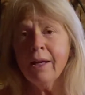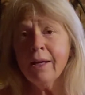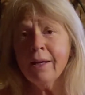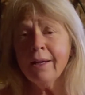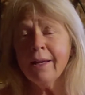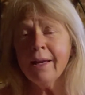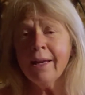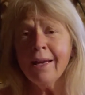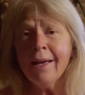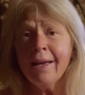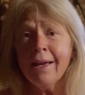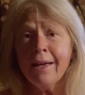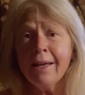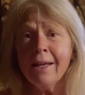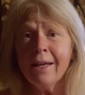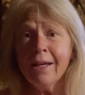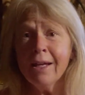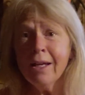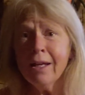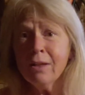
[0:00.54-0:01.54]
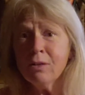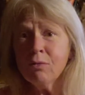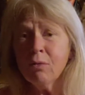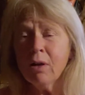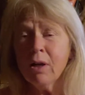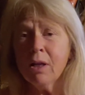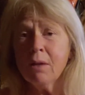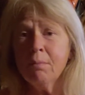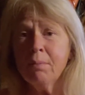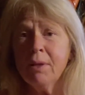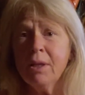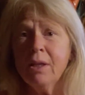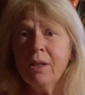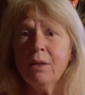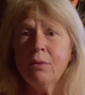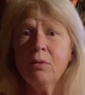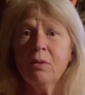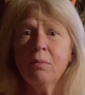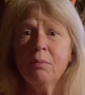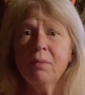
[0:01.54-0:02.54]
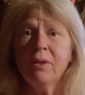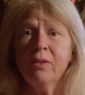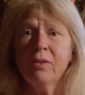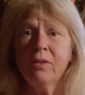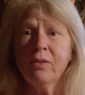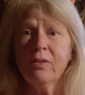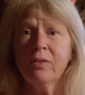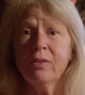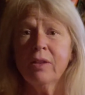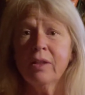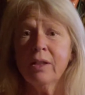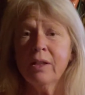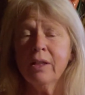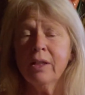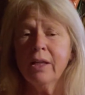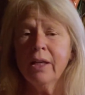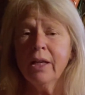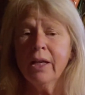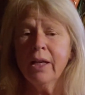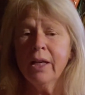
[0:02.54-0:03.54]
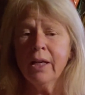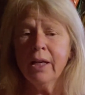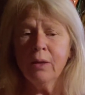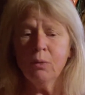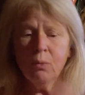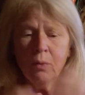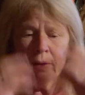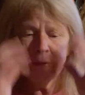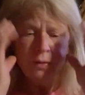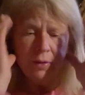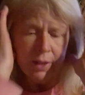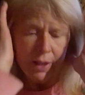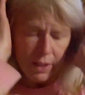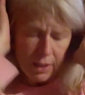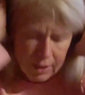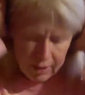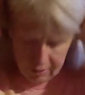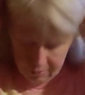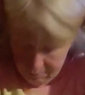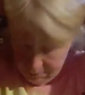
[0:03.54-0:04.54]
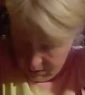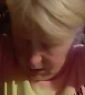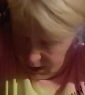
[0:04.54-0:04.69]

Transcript: Hey gang, it's Rockin' PE with Mrs. C and once again I'm